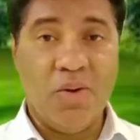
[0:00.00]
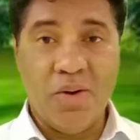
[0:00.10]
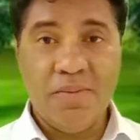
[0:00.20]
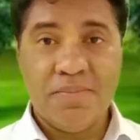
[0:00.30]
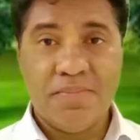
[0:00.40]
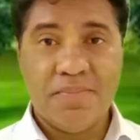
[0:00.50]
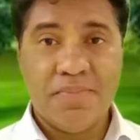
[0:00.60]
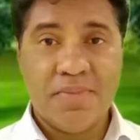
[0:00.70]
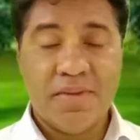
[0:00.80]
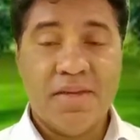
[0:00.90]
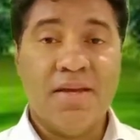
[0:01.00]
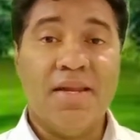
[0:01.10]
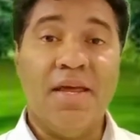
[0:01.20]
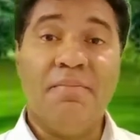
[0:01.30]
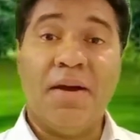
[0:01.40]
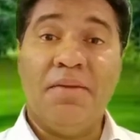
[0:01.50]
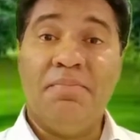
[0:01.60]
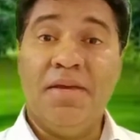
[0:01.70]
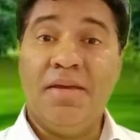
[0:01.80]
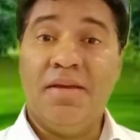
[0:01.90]
Or they
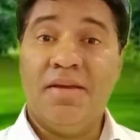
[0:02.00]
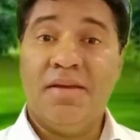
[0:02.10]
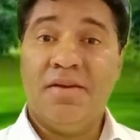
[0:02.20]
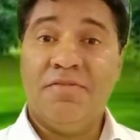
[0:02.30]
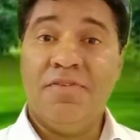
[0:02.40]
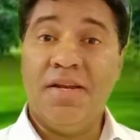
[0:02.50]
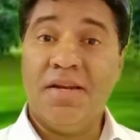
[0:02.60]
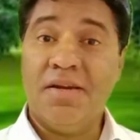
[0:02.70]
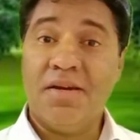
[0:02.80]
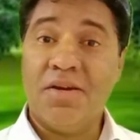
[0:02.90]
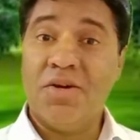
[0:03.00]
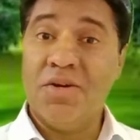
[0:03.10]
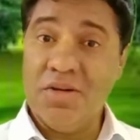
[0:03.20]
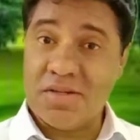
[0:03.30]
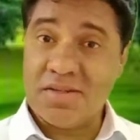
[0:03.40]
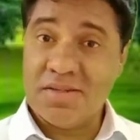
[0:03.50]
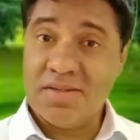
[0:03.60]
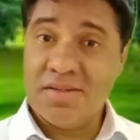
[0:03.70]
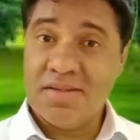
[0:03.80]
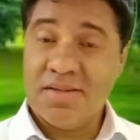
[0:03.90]
might be feeling good
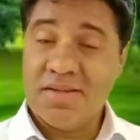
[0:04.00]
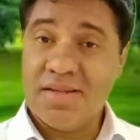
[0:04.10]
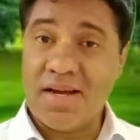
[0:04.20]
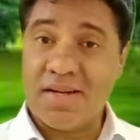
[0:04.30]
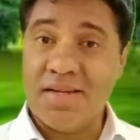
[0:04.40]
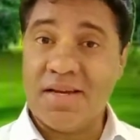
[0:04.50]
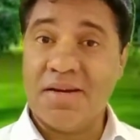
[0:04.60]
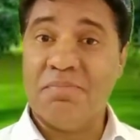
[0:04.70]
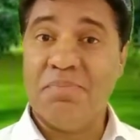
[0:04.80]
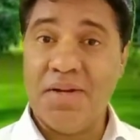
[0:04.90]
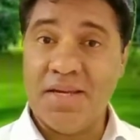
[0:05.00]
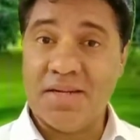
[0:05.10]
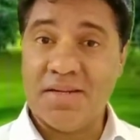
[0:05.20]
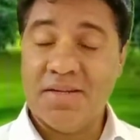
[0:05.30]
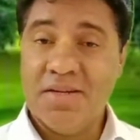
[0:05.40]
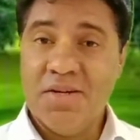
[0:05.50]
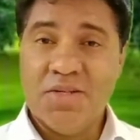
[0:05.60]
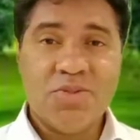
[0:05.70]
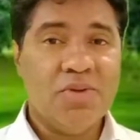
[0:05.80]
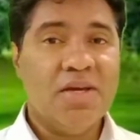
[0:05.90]
that they complain.
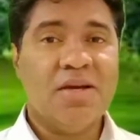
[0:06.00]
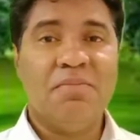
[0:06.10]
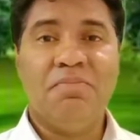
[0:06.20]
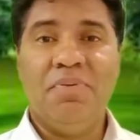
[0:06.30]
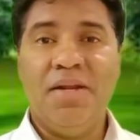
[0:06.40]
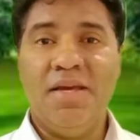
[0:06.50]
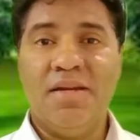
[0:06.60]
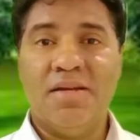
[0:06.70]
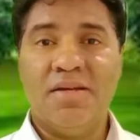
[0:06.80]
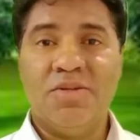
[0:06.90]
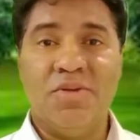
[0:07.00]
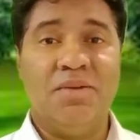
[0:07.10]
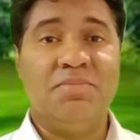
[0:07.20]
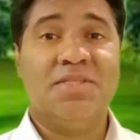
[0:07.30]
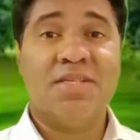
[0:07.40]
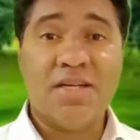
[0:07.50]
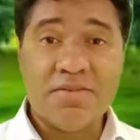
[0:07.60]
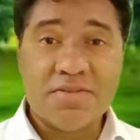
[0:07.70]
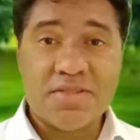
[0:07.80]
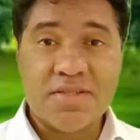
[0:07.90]
So they complain to
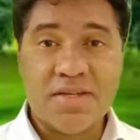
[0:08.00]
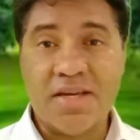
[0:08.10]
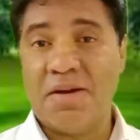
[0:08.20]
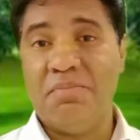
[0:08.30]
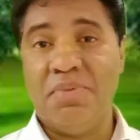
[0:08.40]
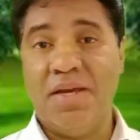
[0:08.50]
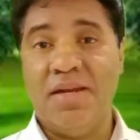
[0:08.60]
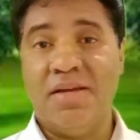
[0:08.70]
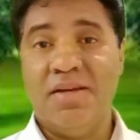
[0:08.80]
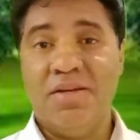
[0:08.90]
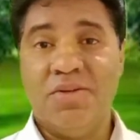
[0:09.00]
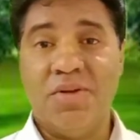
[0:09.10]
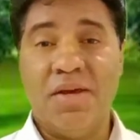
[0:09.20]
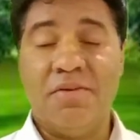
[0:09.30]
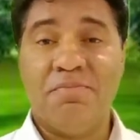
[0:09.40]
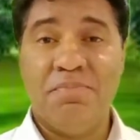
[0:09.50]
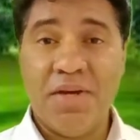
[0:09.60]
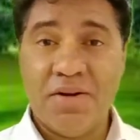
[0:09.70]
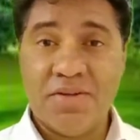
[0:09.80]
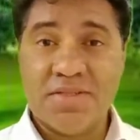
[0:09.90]
themselves, they complain to their
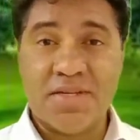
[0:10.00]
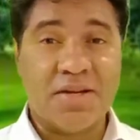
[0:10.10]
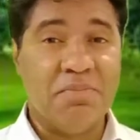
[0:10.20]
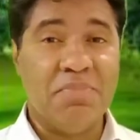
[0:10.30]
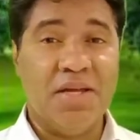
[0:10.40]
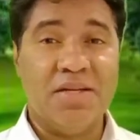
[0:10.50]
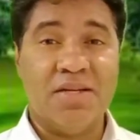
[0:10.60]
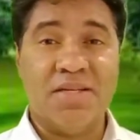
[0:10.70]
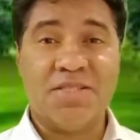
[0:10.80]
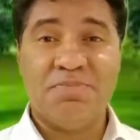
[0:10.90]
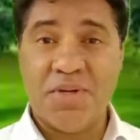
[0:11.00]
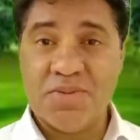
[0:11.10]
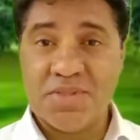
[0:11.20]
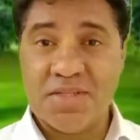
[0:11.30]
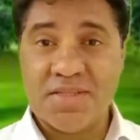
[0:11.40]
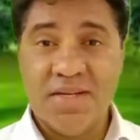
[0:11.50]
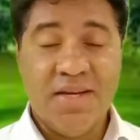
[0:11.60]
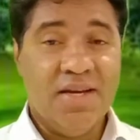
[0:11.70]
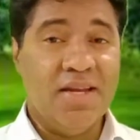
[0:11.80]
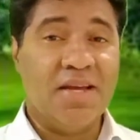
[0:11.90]
parents, they complain to their spouses,
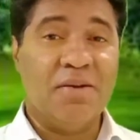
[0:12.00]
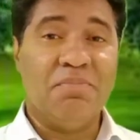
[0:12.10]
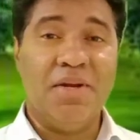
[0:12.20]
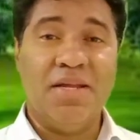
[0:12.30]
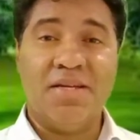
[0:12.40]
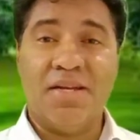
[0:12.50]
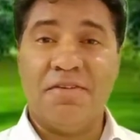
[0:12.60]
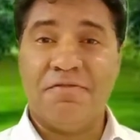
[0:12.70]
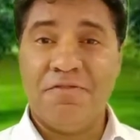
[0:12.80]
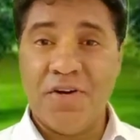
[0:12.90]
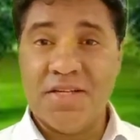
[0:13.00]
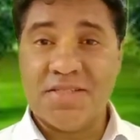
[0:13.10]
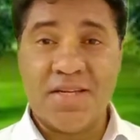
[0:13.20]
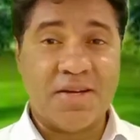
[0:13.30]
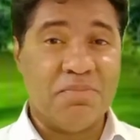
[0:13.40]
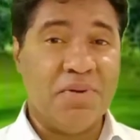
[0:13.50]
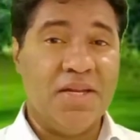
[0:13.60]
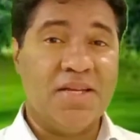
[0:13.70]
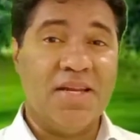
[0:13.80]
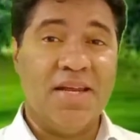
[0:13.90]
they complain to their friends, they
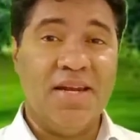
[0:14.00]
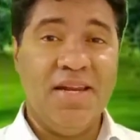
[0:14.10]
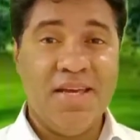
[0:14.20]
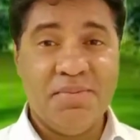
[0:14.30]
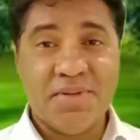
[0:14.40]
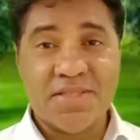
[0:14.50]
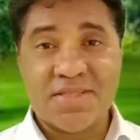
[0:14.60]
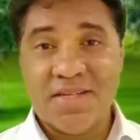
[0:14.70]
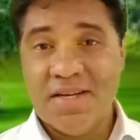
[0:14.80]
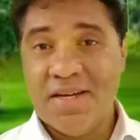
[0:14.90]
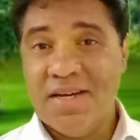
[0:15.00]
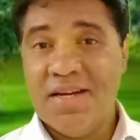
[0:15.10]
complain to their neighbors,